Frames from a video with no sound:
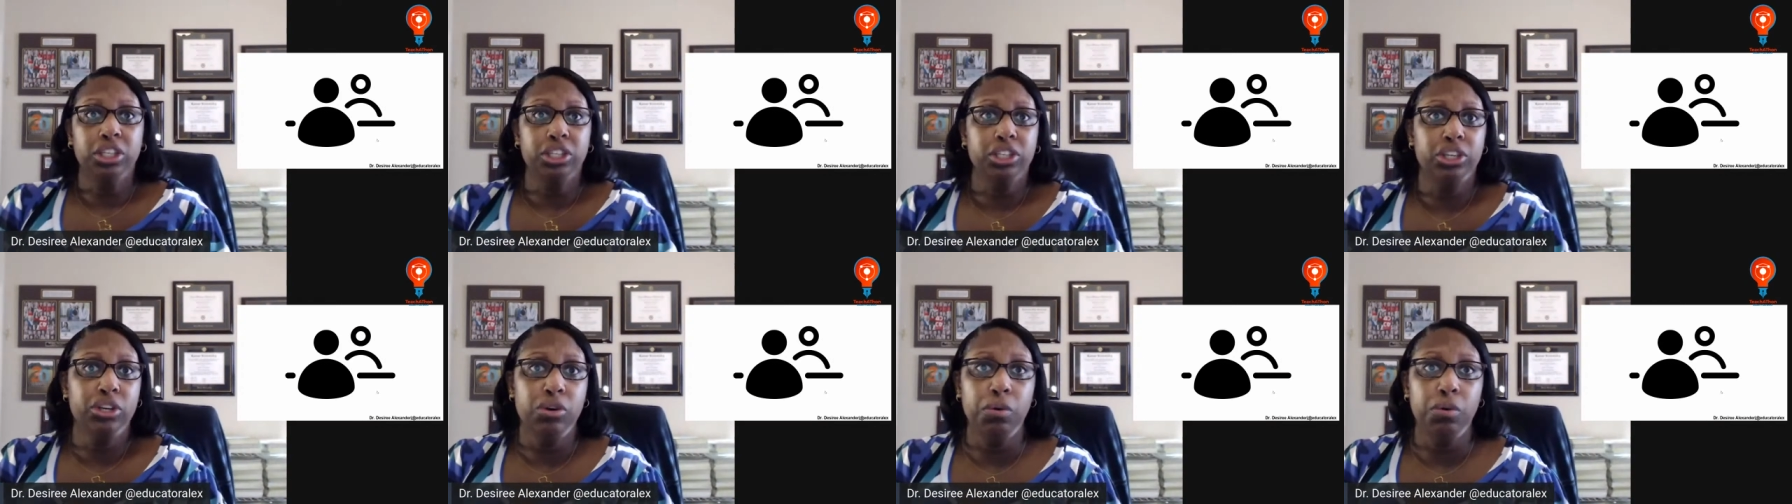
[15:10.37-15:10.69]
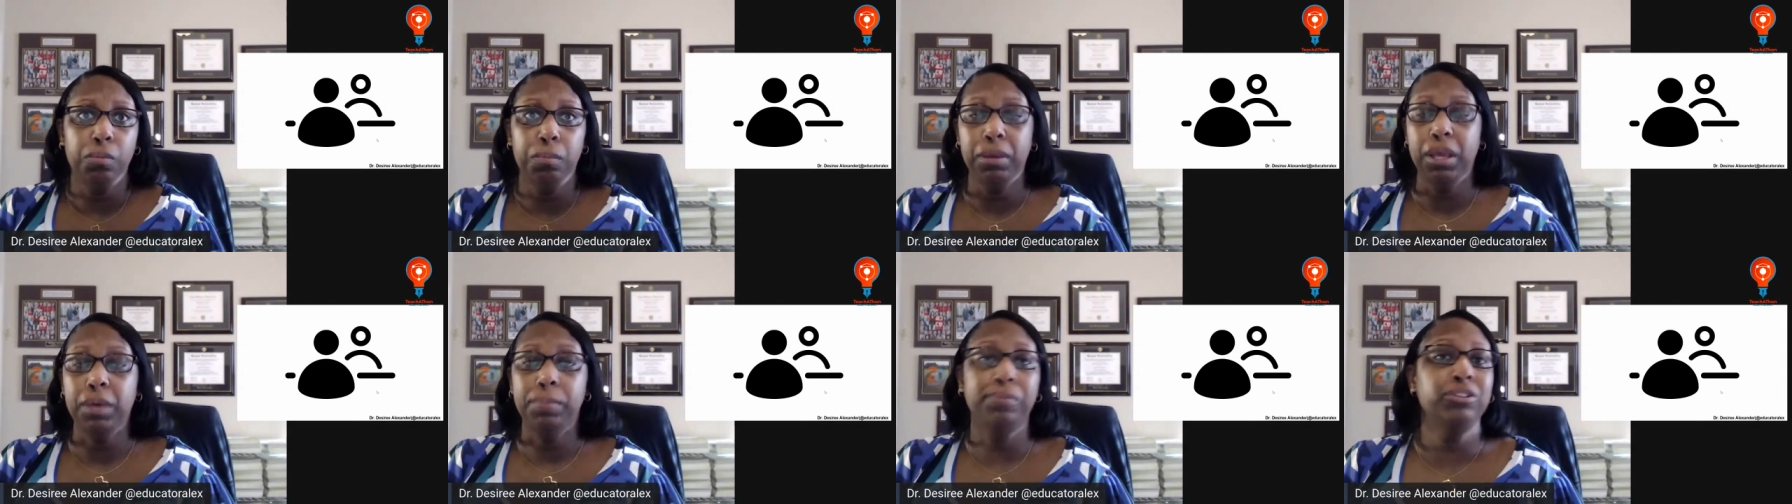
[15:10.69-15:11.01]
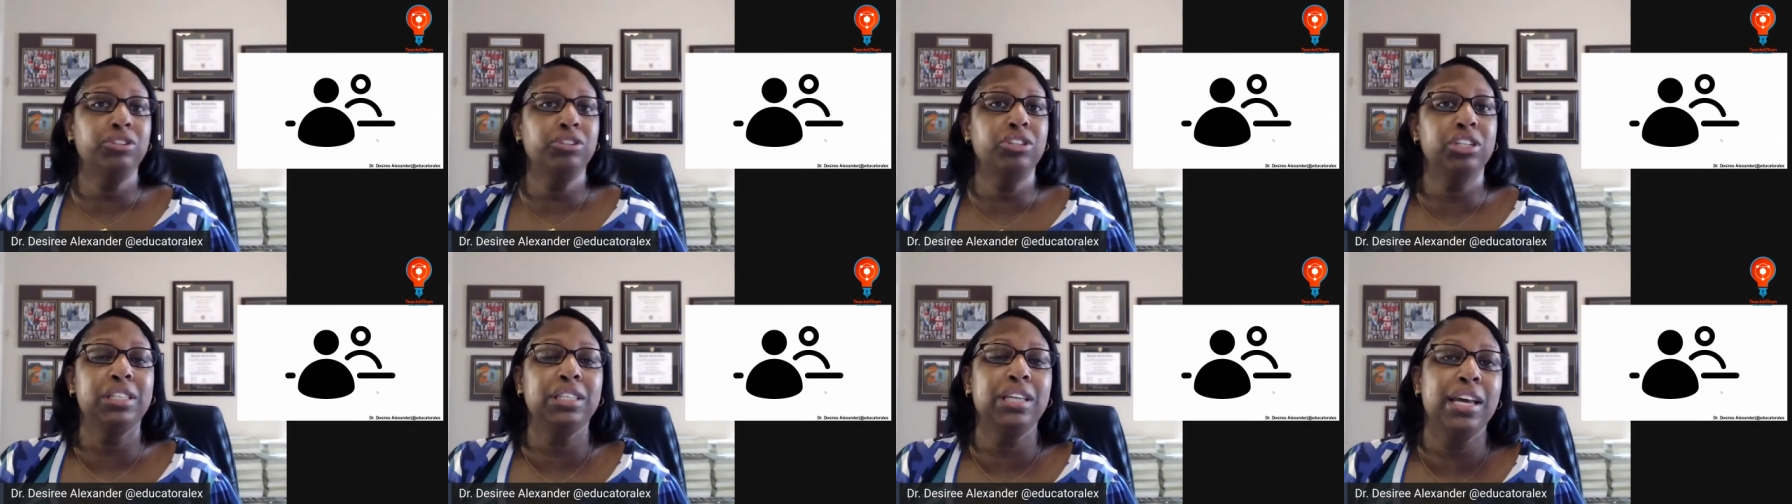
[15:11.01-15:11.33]
to
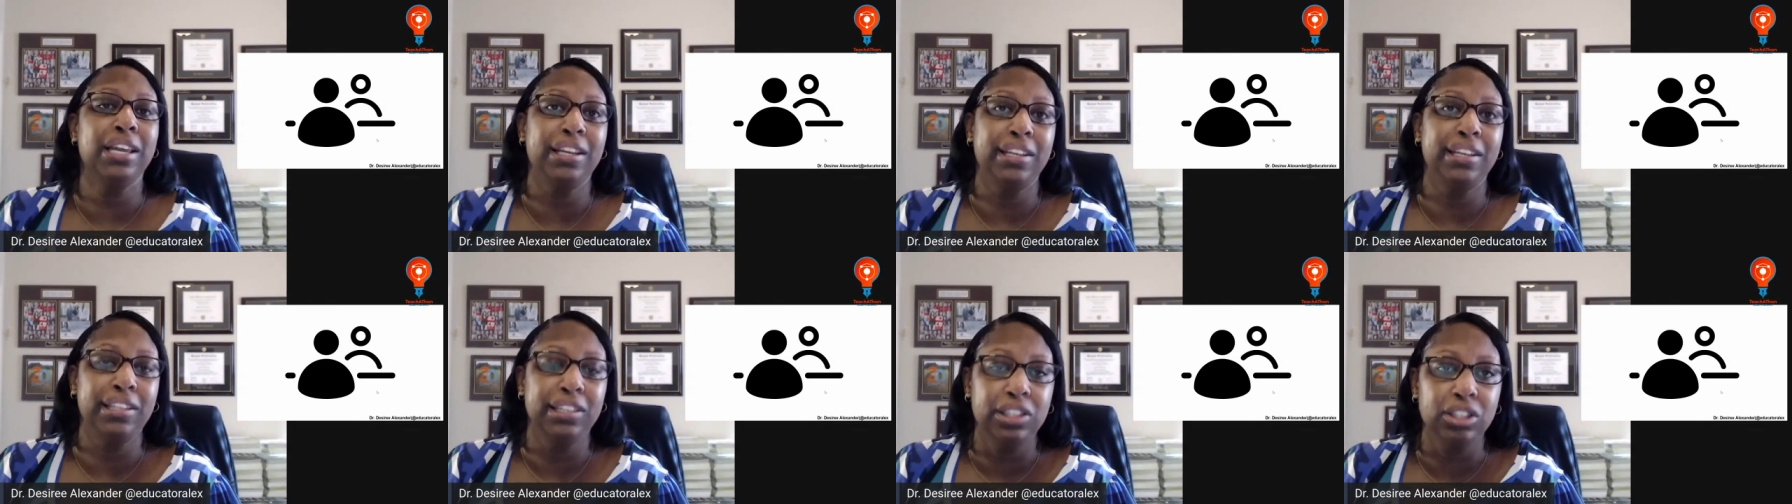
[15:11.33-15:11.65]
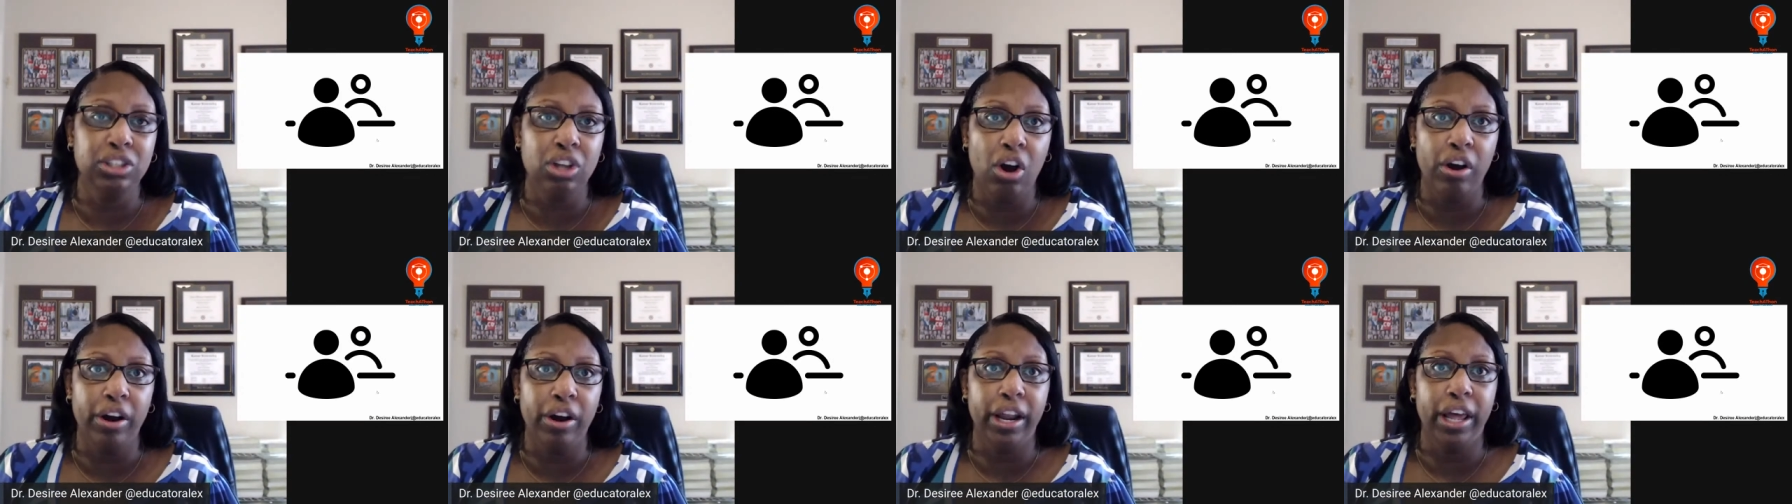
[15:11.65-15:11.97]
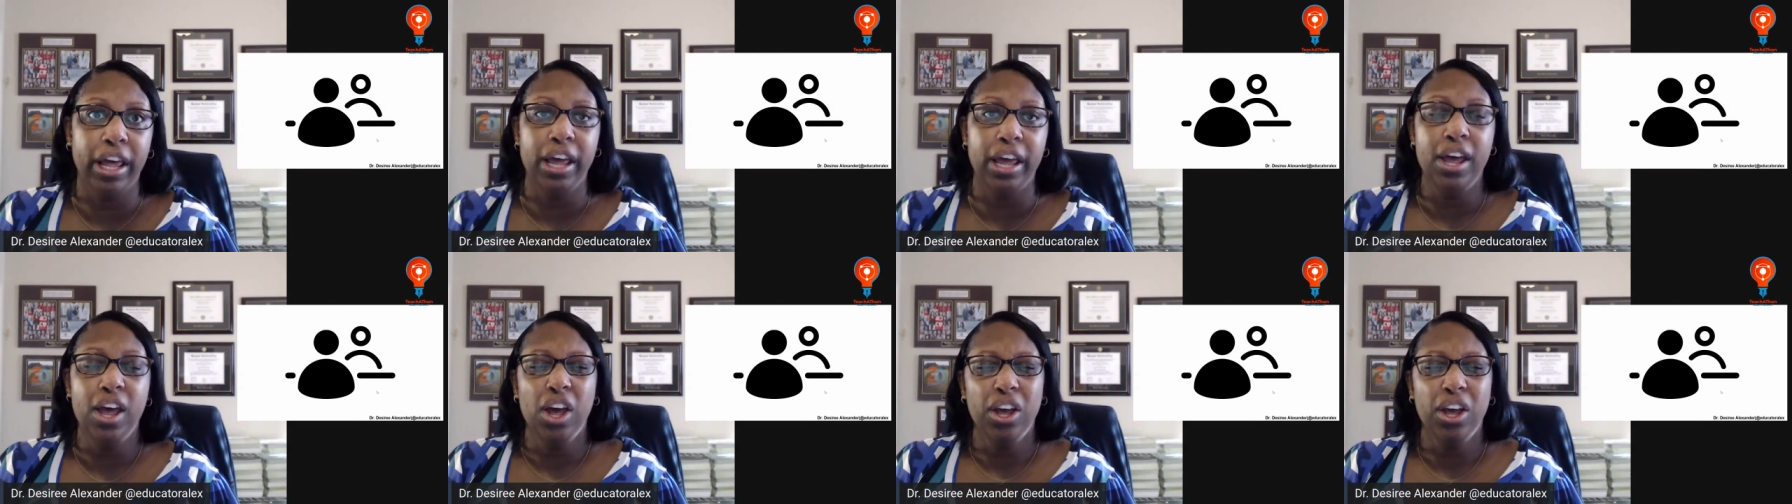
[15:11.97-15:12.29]
people just getting
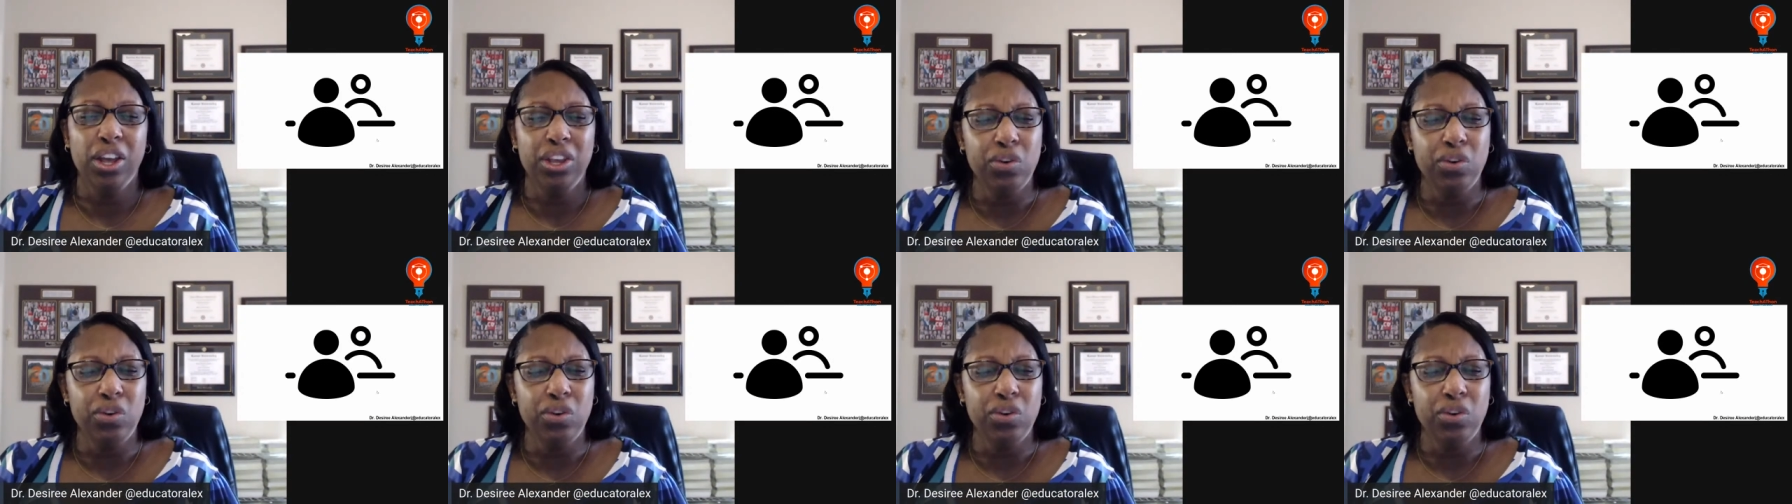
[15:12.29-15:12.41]
started,